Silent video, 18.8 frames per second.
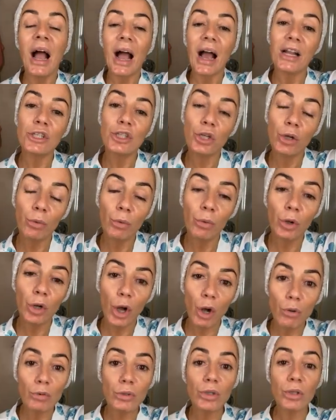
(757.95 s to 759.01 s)
And you know,
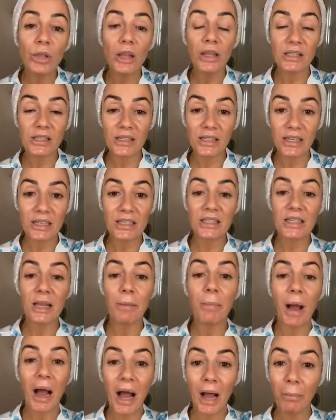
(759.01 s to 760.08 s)
go to the Skin
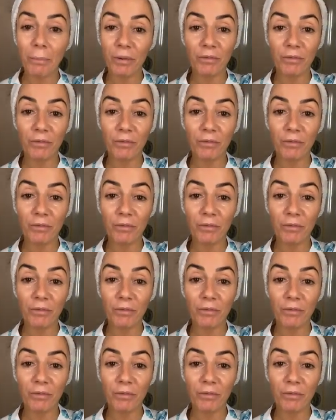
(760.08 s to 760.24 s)
Deep app.